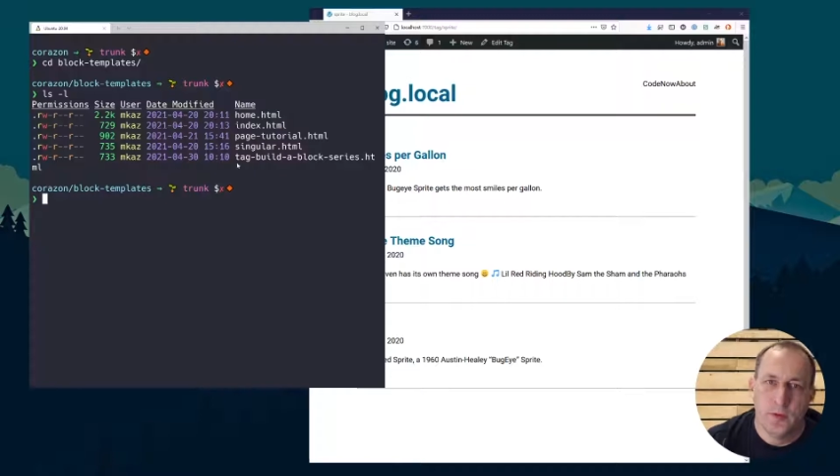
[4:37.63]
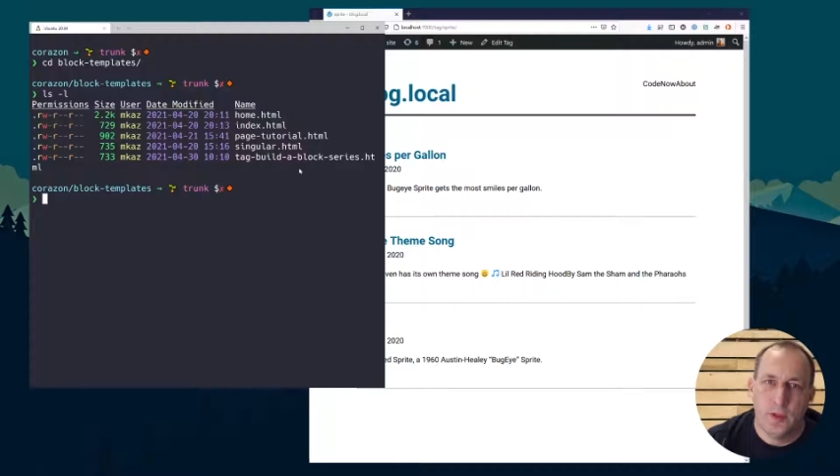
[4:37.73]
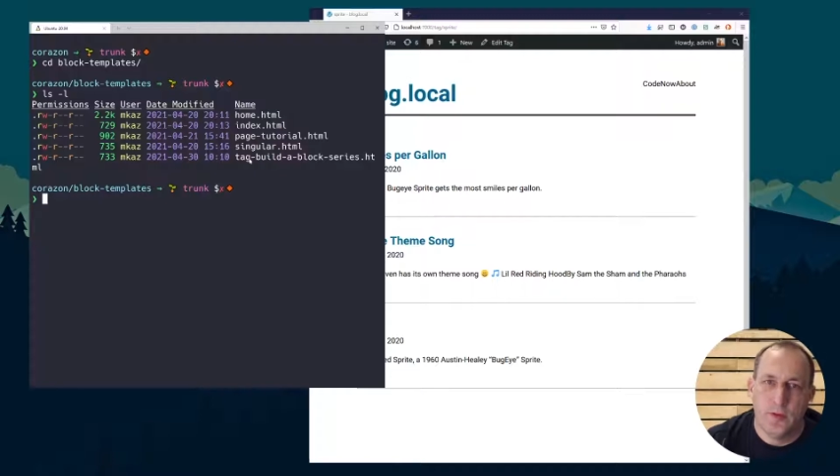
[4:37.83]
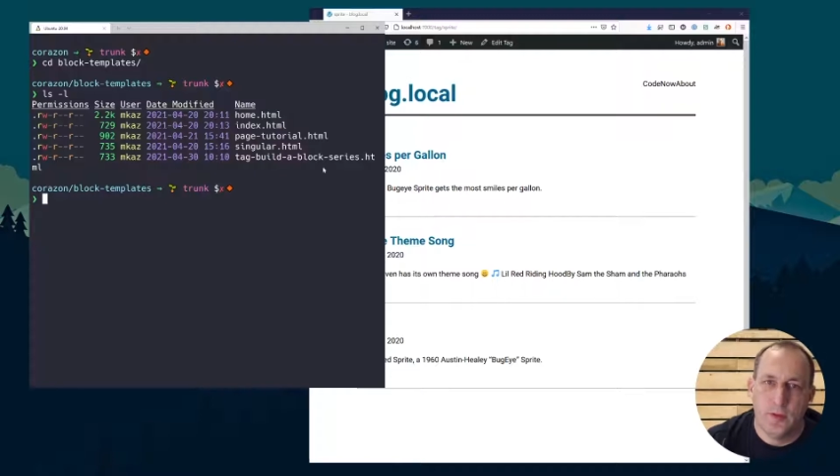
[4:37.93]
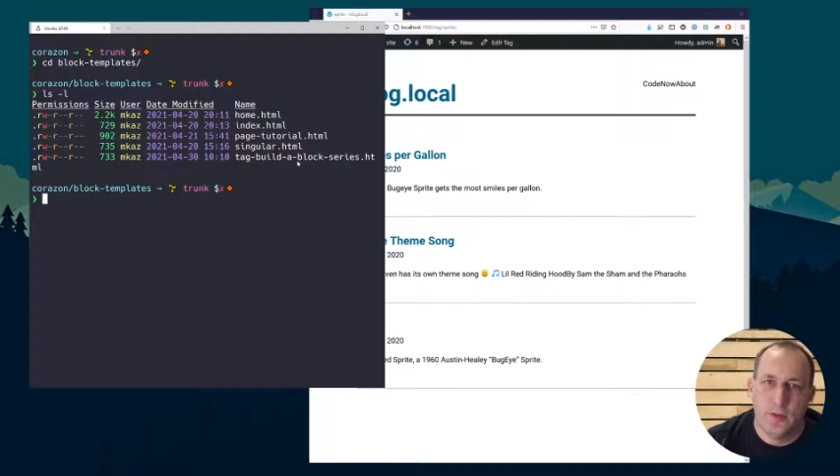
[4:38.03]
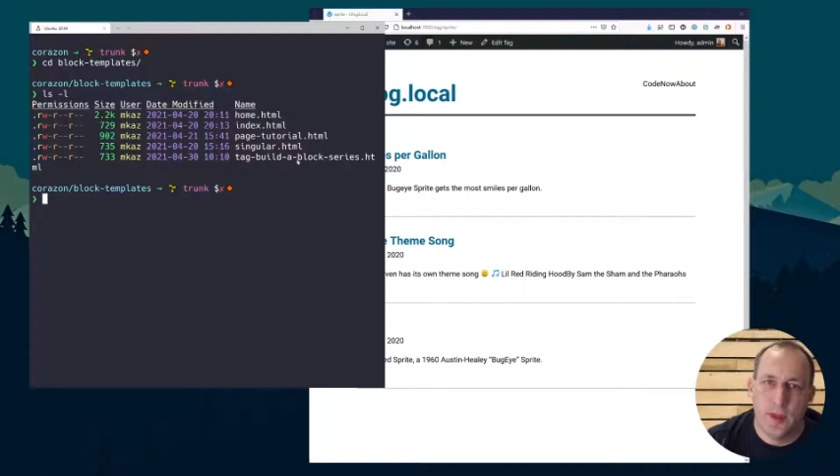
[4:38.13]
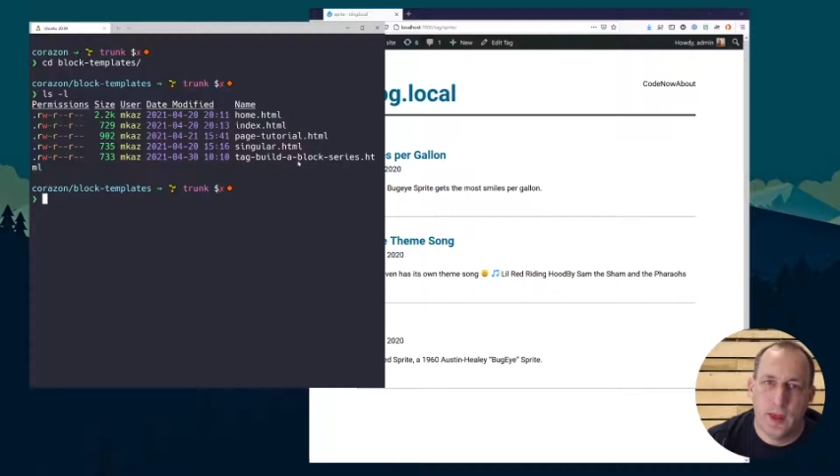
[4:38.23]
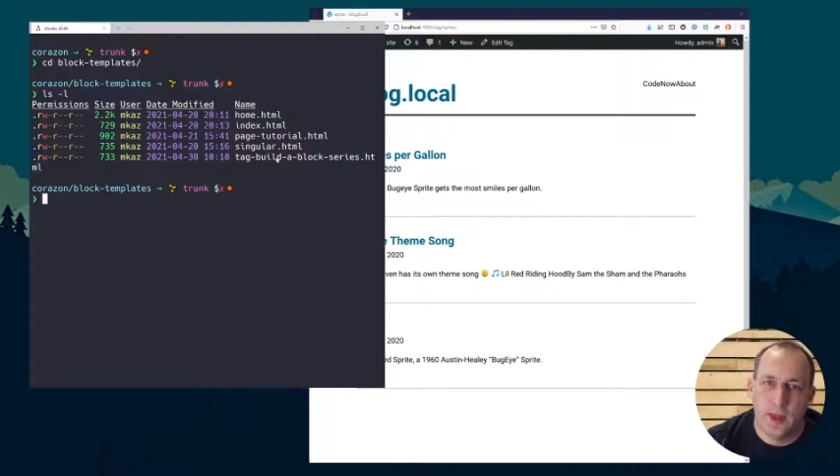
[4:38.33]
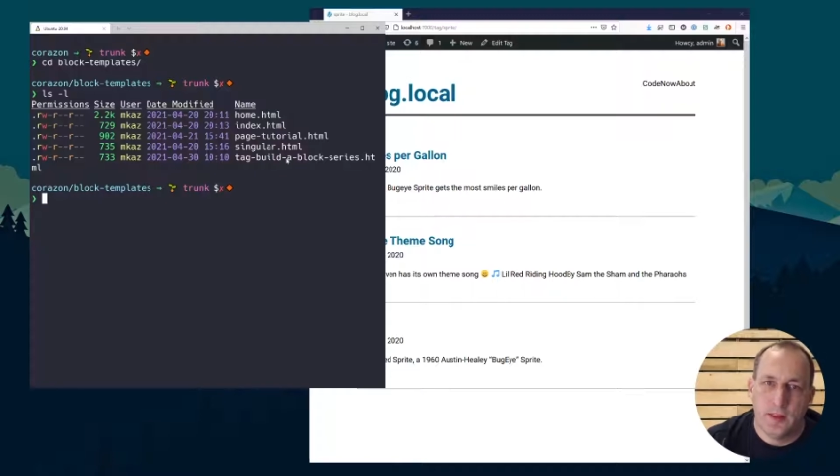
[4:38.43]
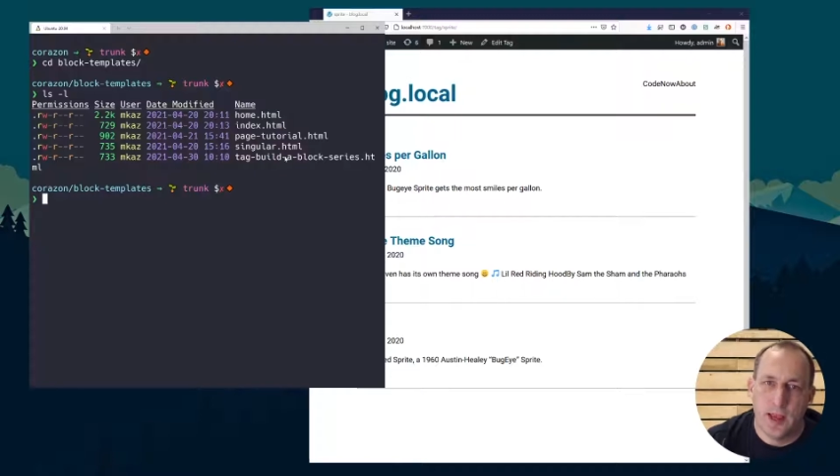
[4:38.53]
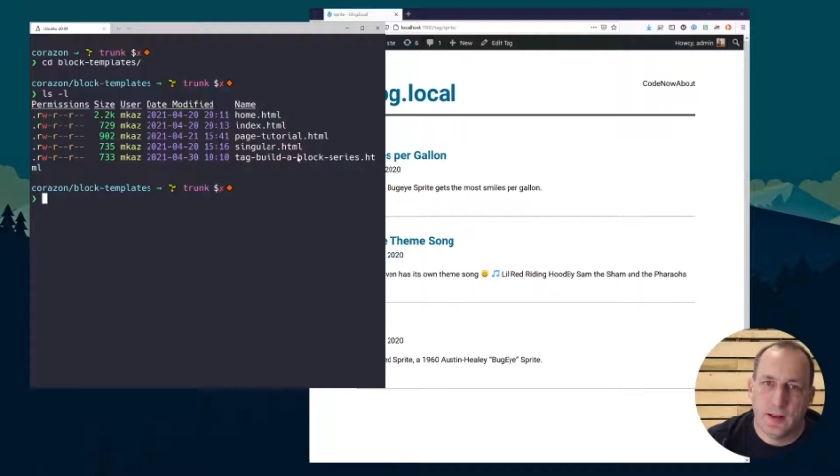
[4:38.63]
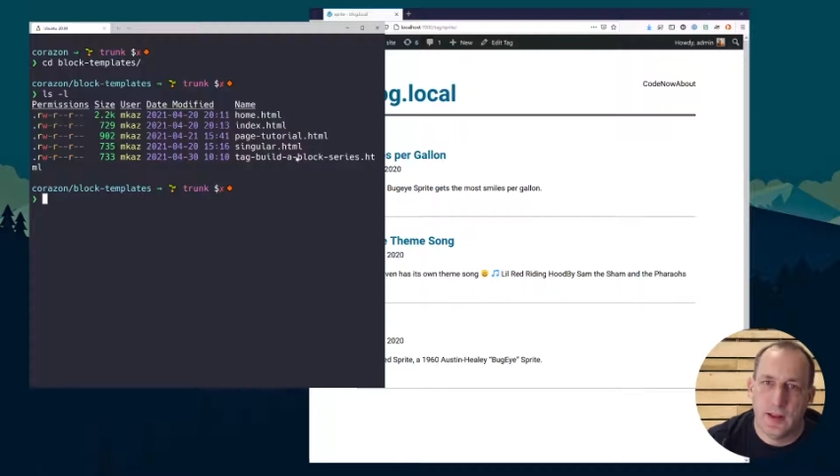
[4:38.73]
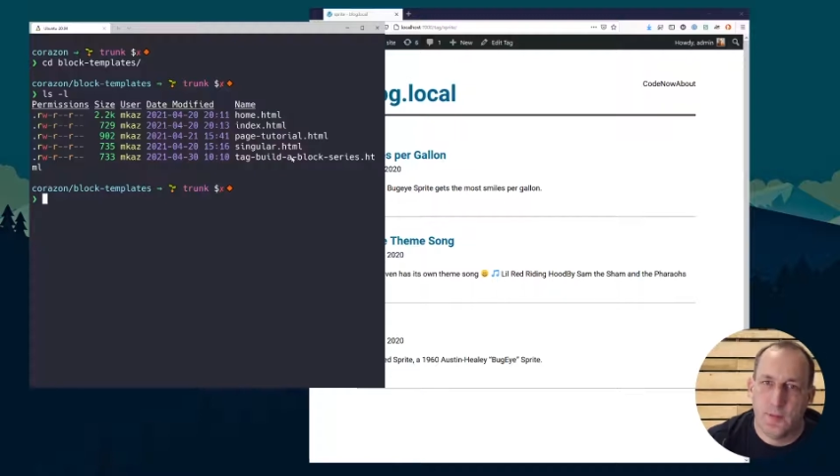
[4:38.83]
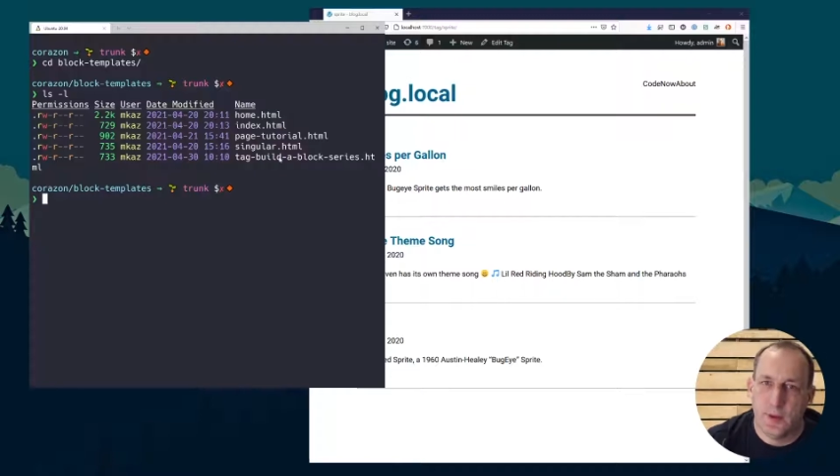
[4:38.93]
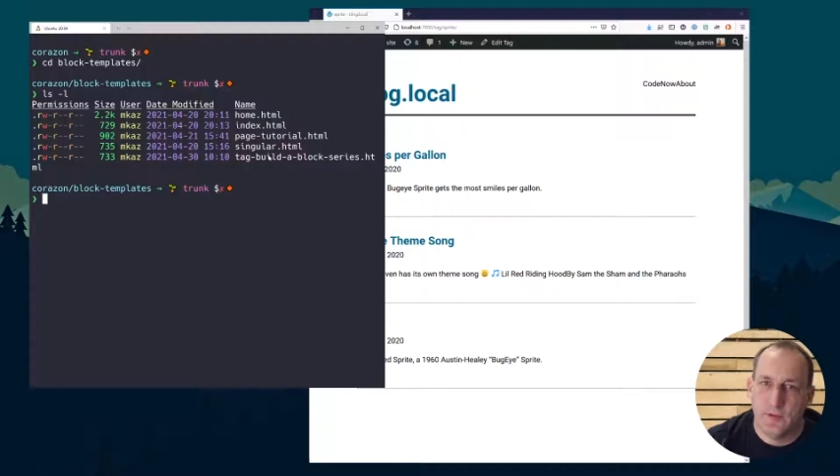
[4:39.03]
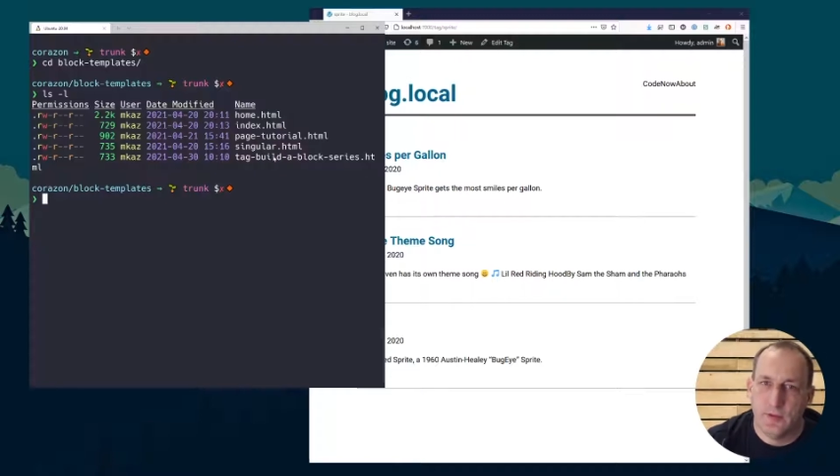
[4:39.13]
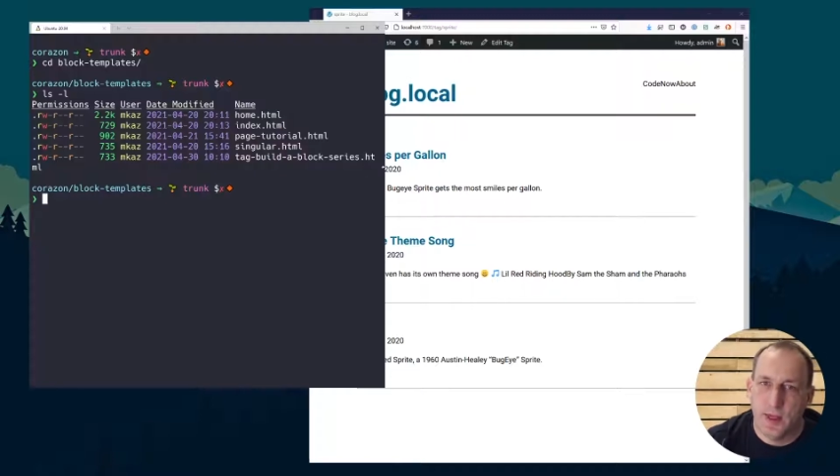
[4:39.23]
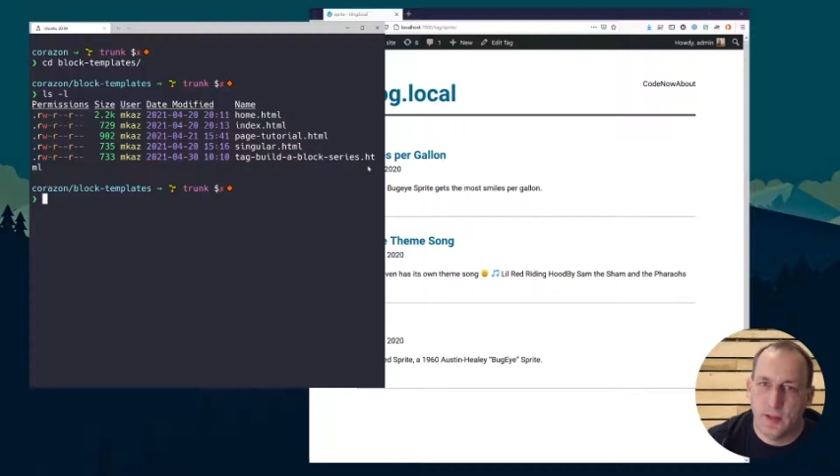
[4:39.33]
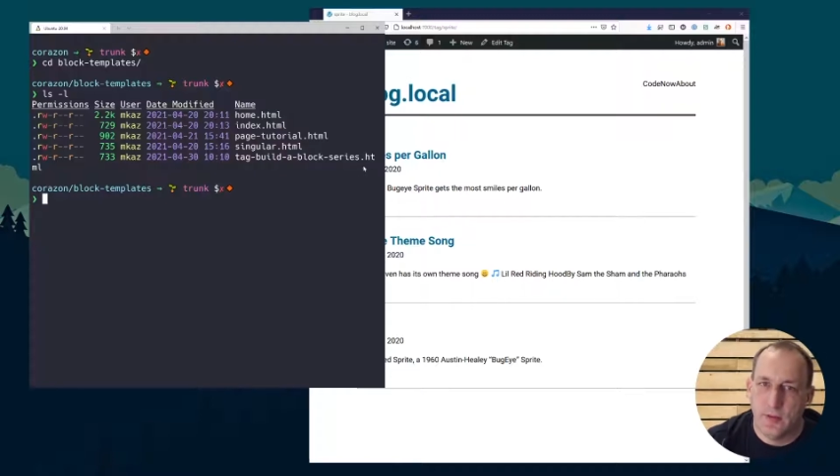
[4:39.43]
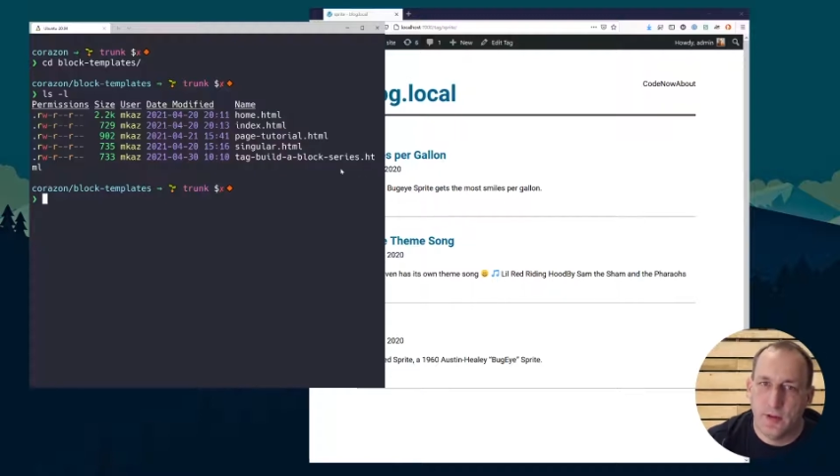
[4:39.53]
This is a tag template for
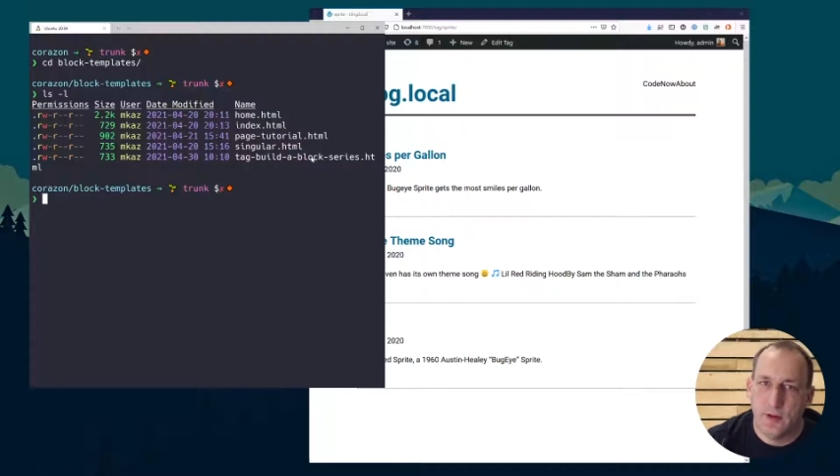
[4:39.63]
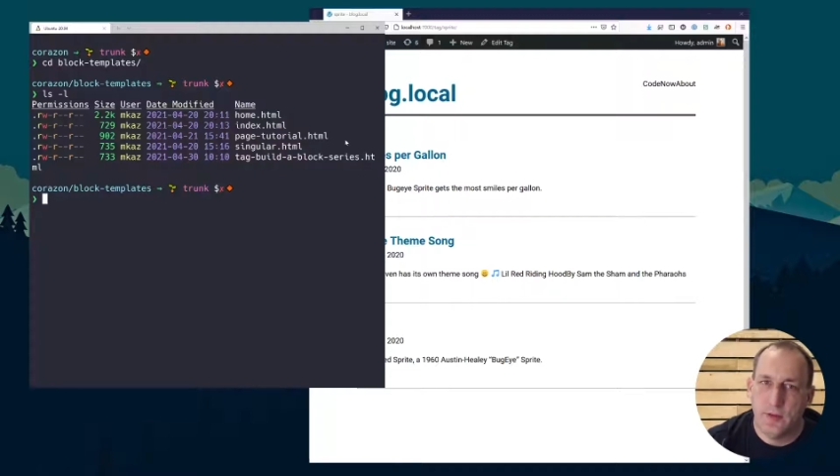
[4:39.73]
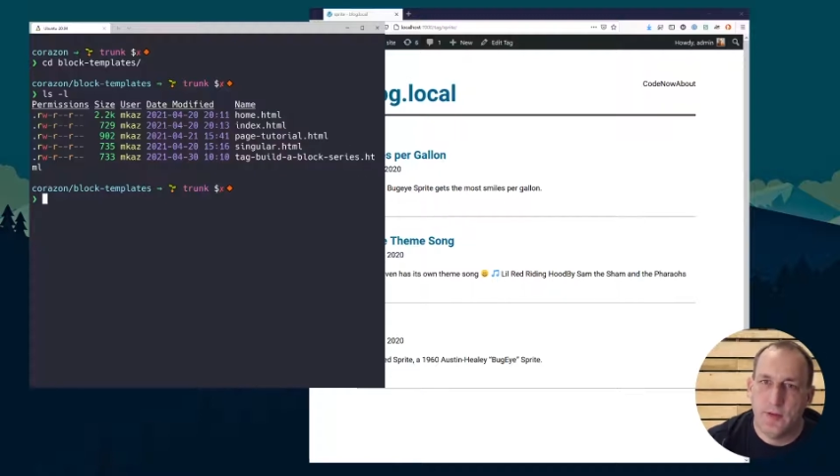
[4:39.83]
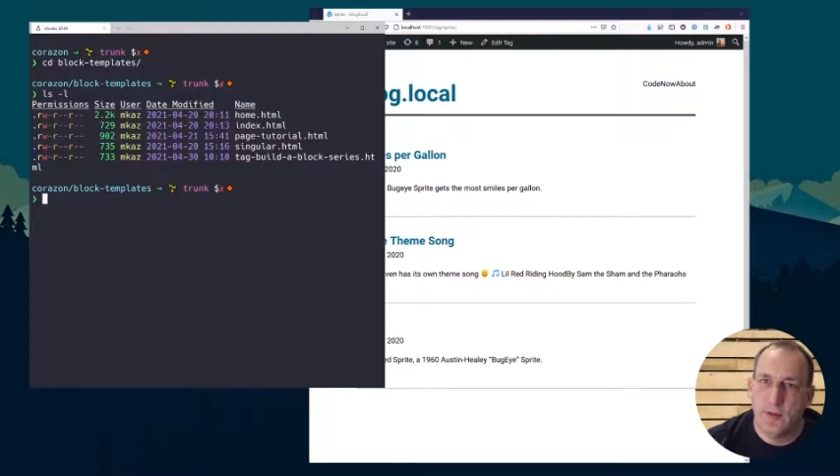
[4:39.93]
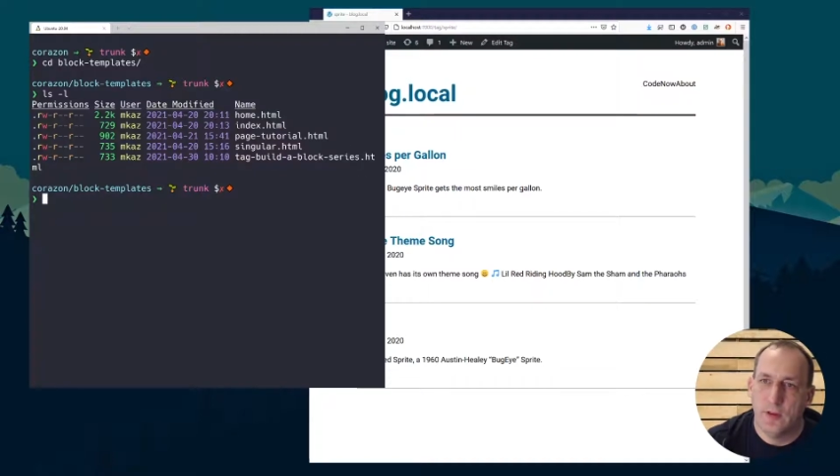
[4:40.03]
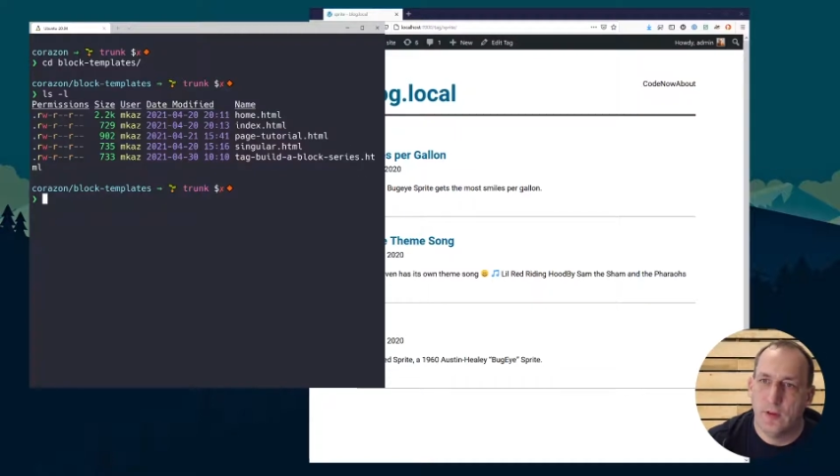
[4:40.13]
that series.